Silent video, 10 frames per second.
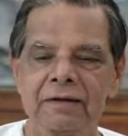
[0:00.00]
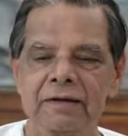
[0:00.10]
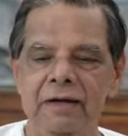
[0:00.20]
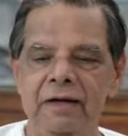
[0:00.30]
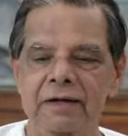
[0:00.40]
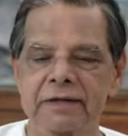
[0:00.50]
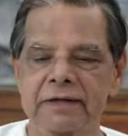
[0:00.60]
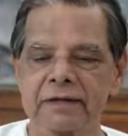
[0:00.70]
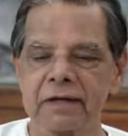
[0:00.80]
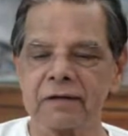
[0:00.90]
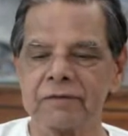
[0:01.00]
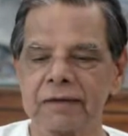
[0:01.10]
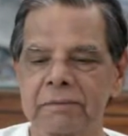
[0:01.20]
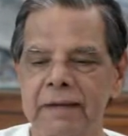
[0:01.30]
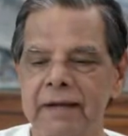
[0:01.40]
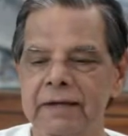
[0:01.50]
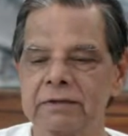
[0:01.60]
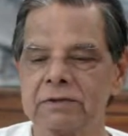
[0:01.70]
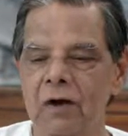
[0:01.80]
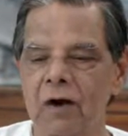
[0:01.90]
their realization with the
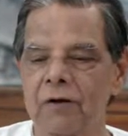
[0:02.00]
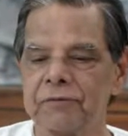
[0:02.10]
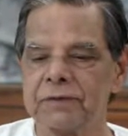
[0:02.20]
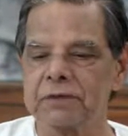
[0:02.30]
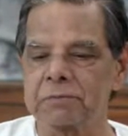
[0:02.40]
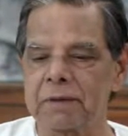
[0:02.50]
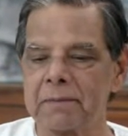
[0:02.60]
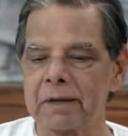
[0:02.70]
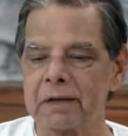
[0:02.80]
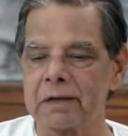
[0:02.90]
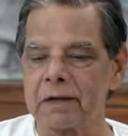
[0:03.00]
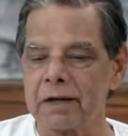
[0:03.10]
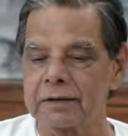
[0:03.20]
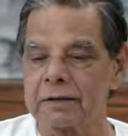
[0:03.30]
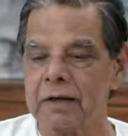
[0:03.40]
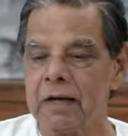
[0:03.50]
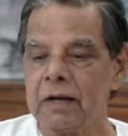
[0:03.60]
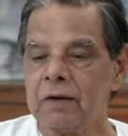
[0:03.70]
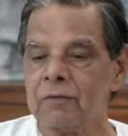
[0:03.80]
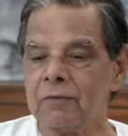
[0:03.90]
beings of the supramental earth
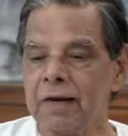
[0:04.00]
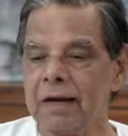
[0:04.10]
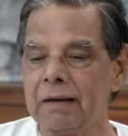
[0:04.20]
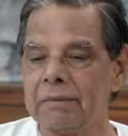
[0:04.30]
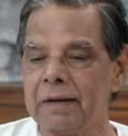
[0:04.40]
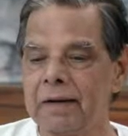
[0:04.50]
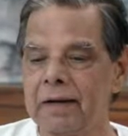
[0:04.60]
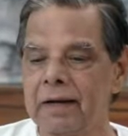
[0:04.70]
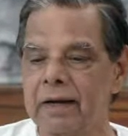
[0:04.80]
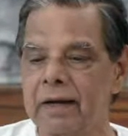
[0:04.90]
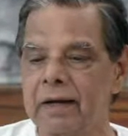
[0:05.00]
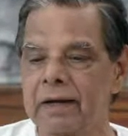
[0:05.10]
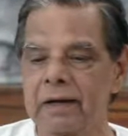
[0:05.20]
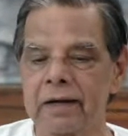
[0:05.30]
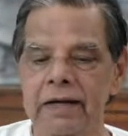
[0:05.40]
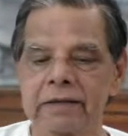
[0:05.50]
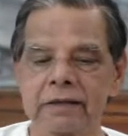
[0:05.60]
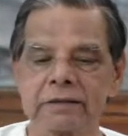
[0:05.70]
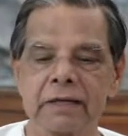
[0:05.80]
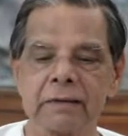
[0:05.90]
will be a
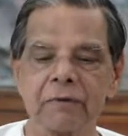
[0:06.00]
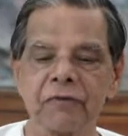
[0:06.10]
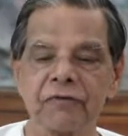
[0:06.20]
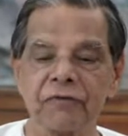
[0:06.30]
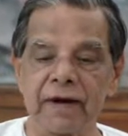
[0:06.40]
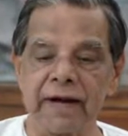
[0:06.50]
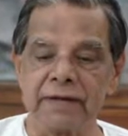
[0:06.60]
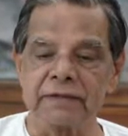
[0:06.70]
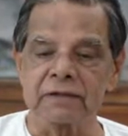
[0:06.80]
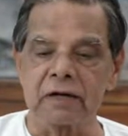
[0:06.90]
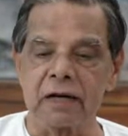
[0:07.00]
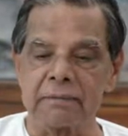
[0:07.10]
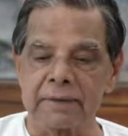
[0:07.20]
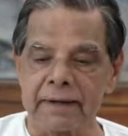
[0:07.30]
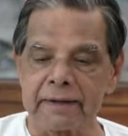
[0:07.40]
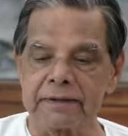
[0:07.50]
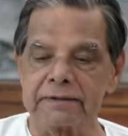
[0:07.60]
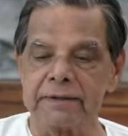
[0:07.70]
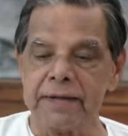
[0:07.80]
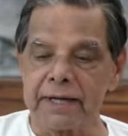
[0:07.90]
relationship of friends,
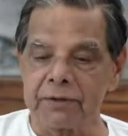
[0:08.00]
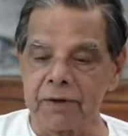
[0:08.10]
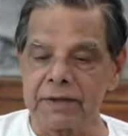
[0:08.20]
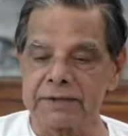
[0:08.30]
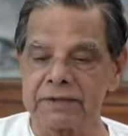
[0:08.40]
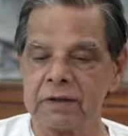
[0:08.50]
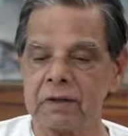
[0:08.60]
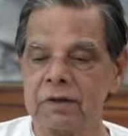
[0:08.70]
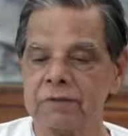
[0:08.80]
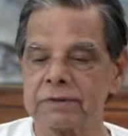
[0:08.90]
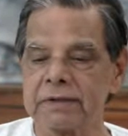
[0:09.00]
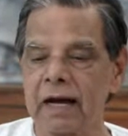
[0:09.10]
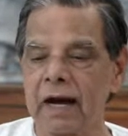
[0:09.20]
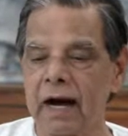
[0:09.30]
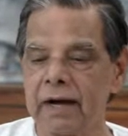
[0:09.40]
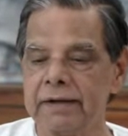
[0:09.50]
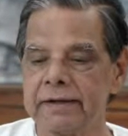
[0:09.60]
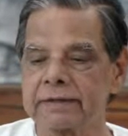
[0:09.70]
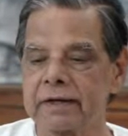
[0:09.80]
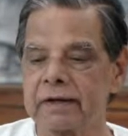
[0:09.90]
collaborators, equals. So the
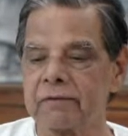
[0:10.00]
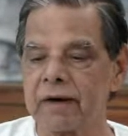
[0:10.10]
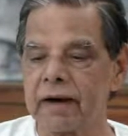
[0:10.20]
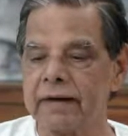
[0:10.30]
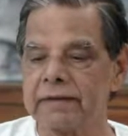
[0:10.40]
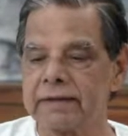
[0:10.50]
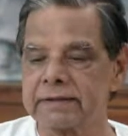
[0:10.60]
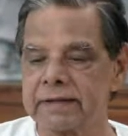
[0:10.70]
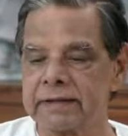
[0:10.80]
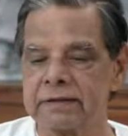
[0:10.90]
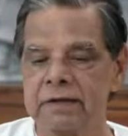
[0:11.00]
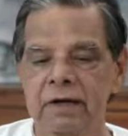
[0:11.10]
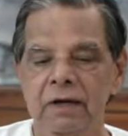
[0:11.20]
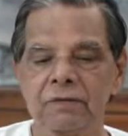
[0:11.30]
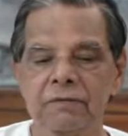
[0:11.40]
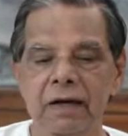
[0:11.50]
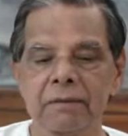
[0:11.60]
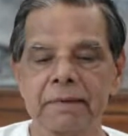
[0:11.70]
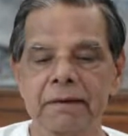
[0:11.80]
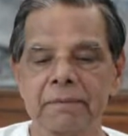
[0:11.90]
highest divine essence
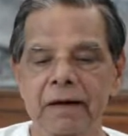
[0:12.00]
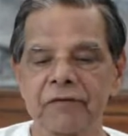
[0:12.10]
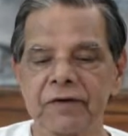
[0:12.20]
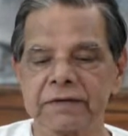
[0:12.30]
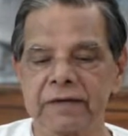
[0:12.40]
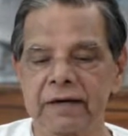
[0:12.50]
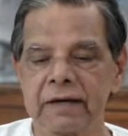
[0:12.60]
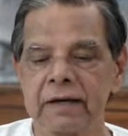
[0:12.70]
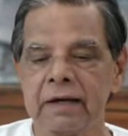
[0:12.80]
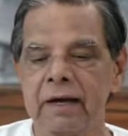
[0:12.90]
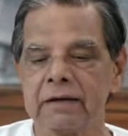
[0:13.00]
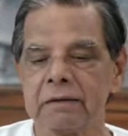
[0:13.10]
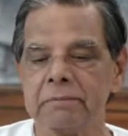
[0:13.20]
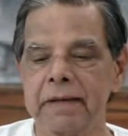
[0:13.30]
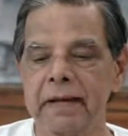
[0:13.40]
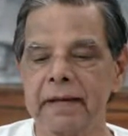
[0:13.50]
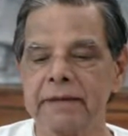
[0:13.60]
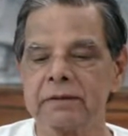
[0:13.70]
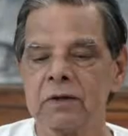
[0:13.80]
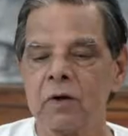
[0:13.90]
will be manifested in the
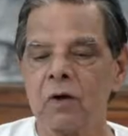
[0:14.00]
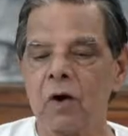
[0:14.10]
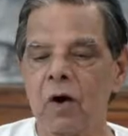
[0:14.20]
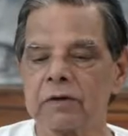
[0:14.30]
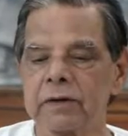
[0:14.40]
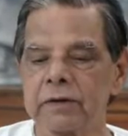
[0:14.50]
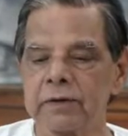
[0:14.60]
beings of the